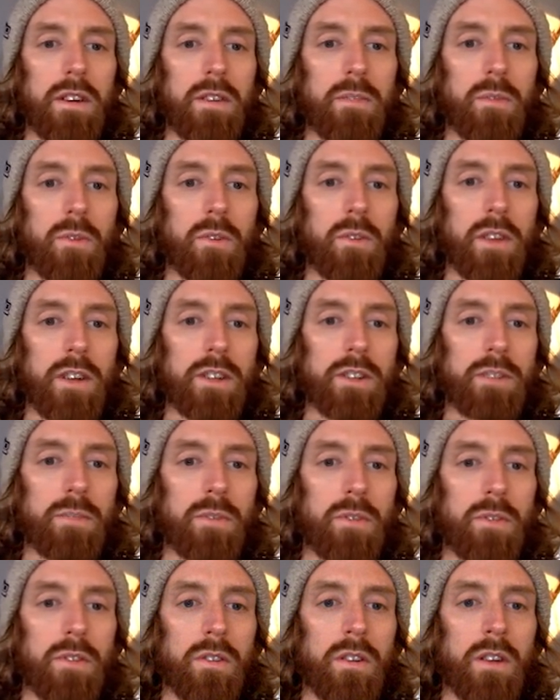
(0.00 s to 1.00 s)
more
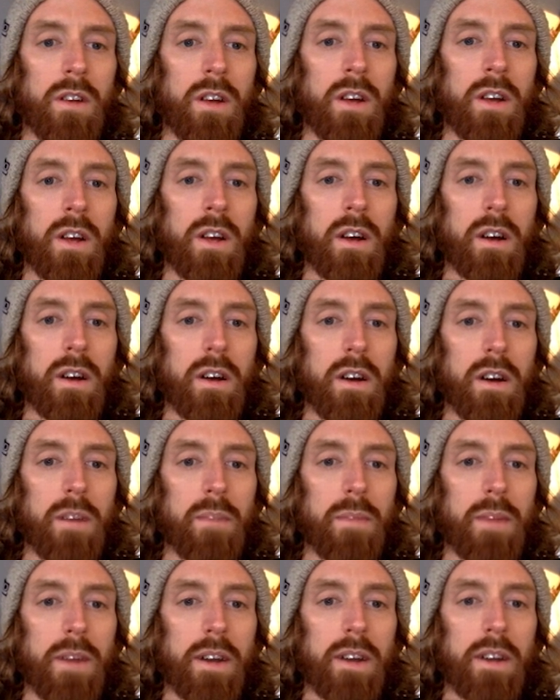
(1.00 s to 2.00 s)
legible. I'm
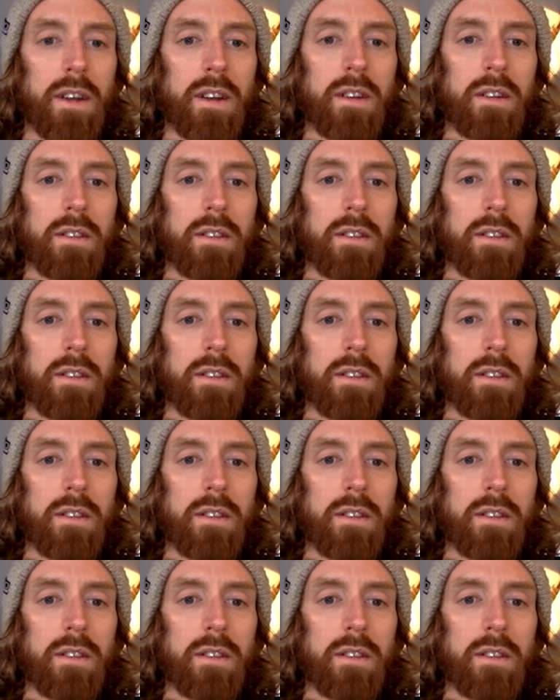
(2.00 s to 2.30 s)
not gonna